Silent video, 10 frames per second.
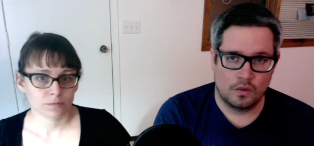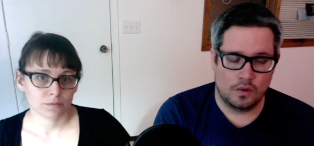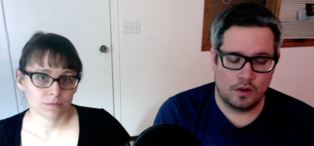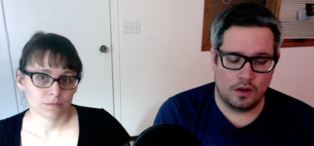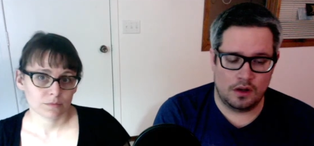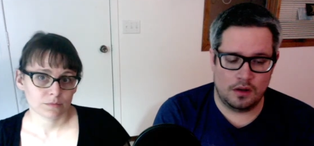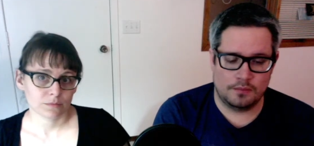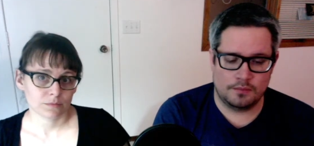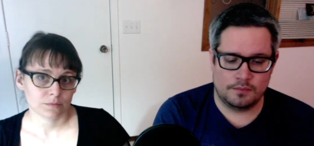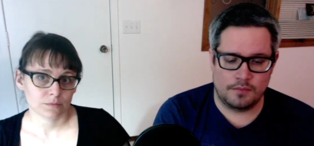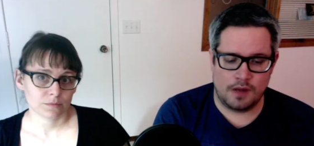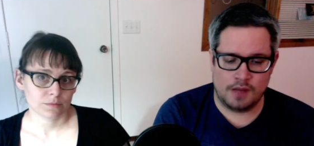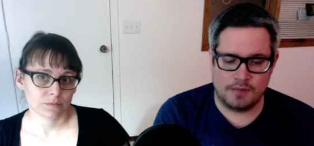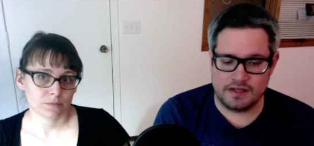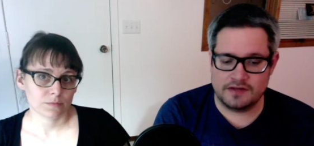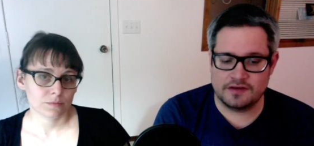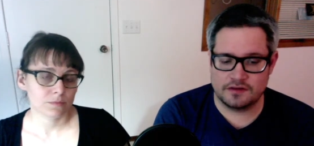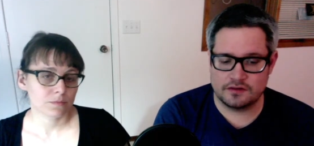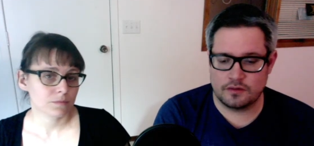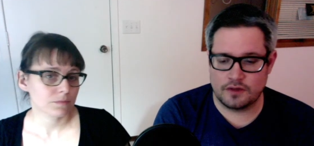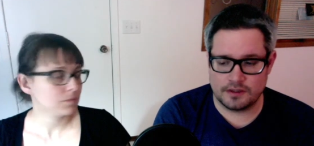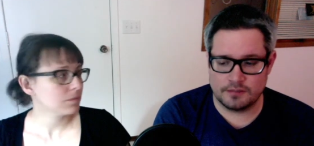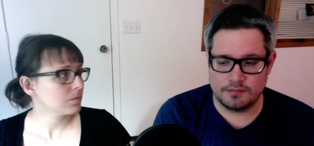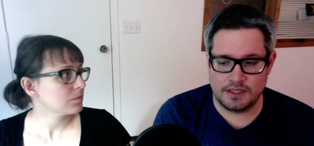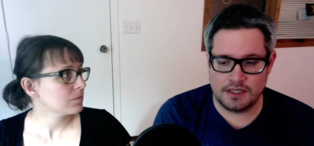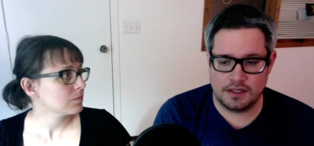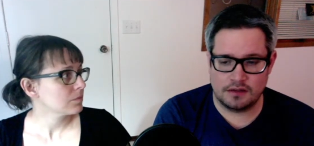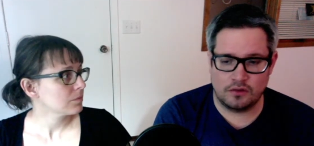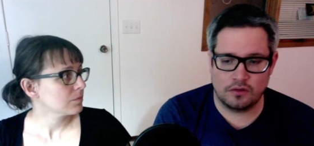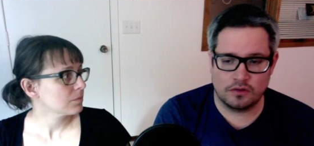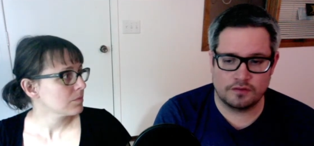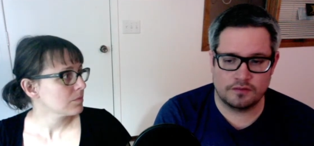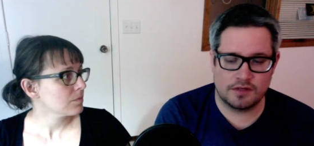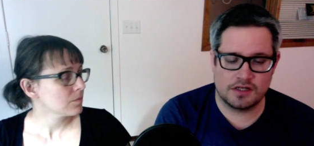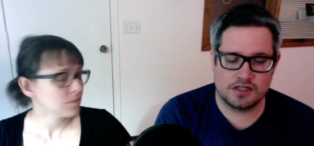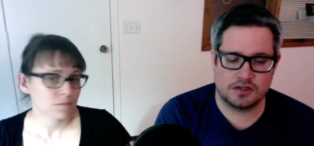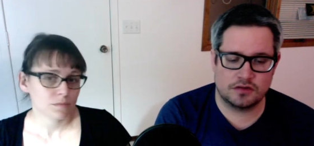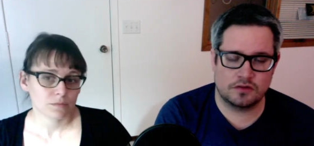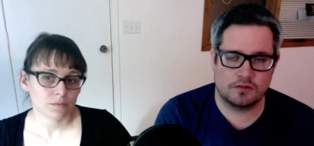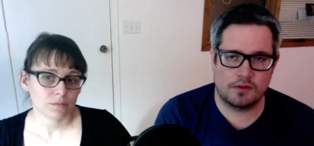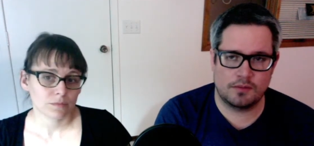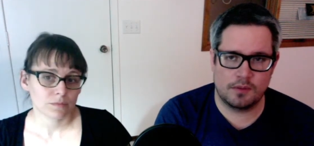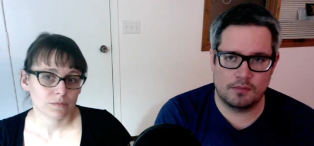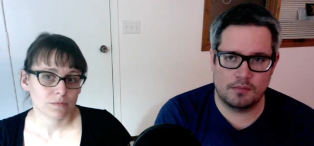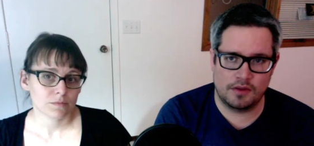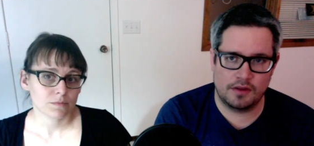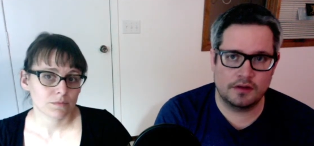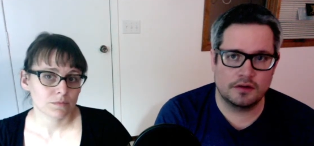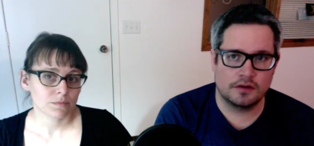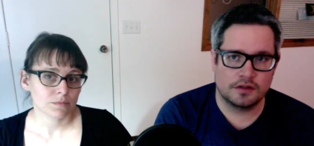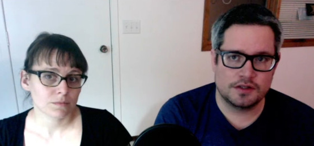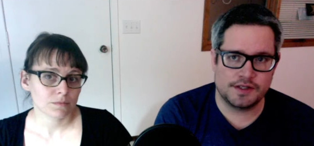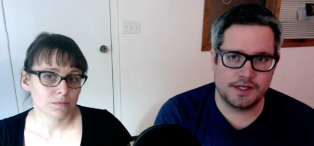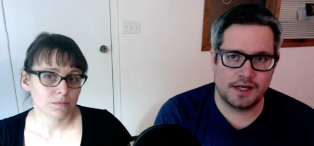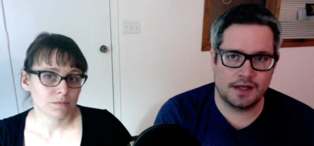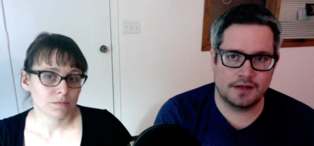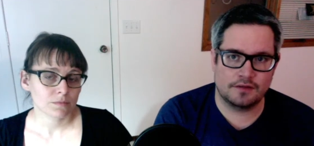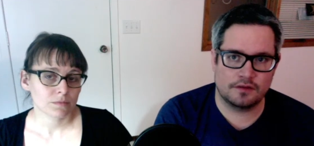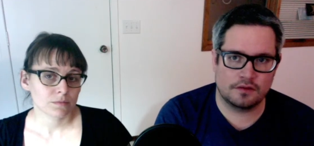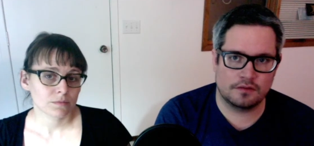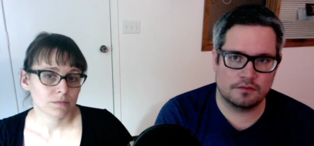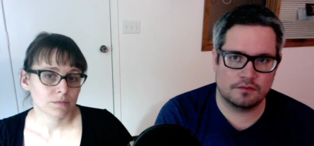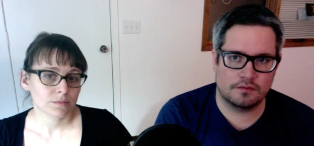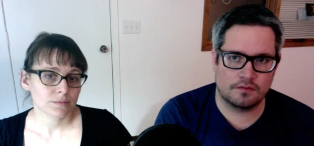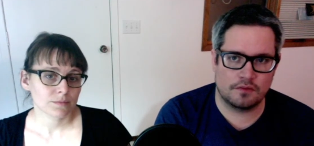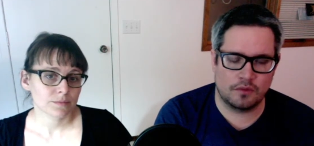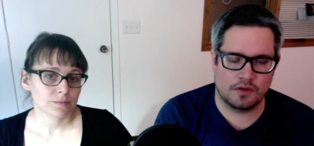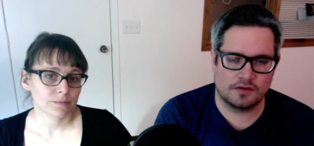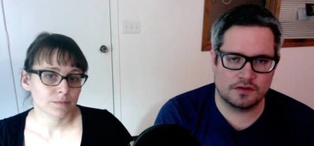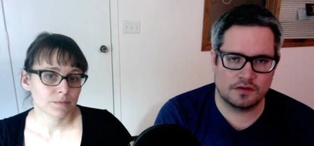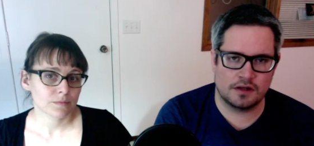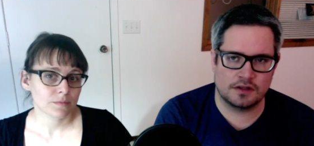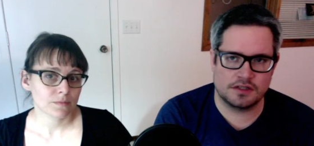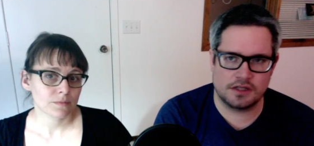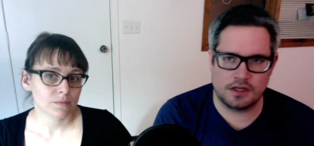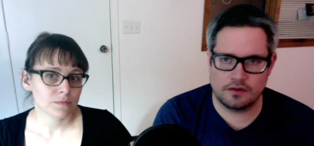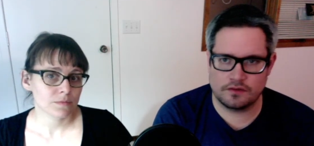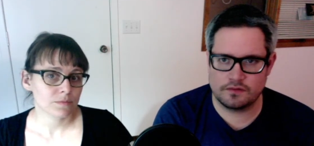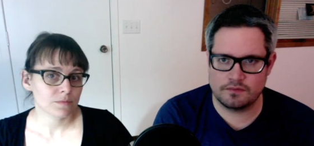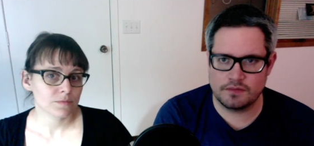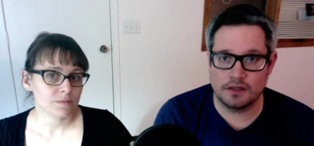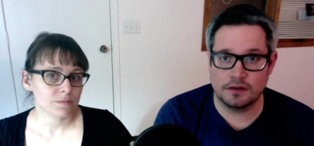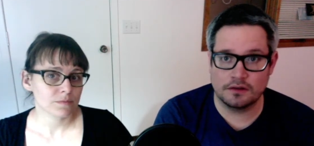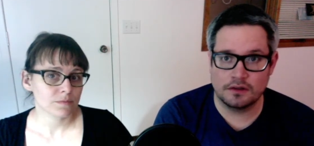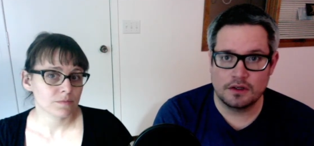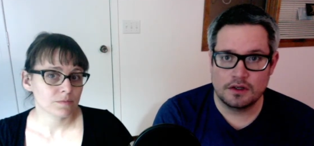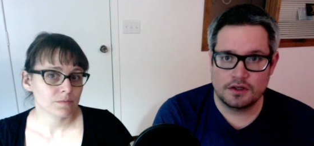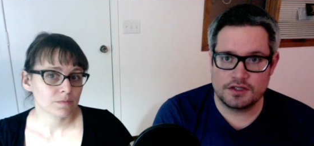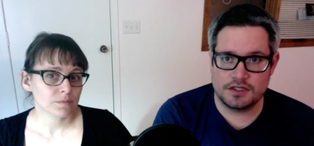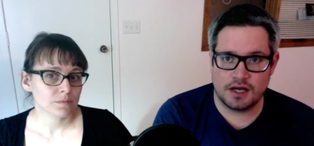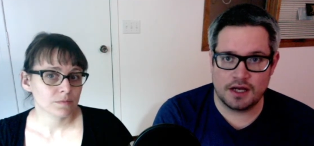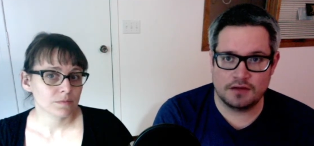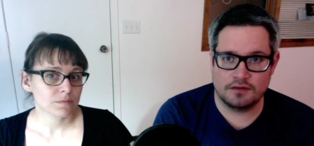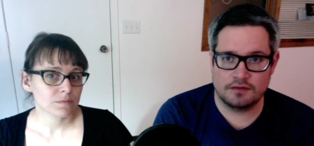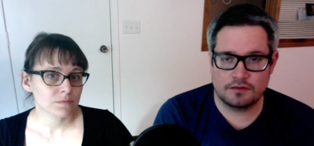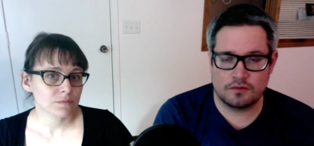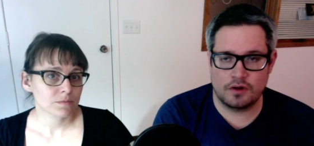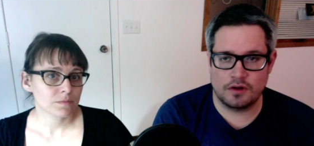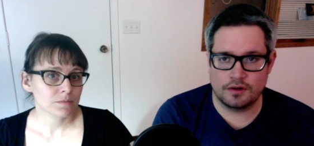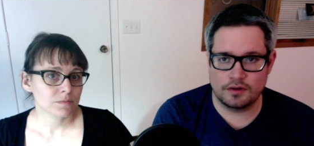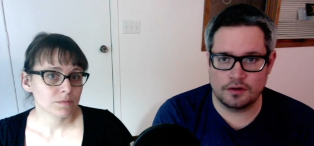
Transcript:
Speaker 1: um, I'm eating so I can be here longer for my children. My mother, she had um, a Western diet and she ate lots of meat and she died quite early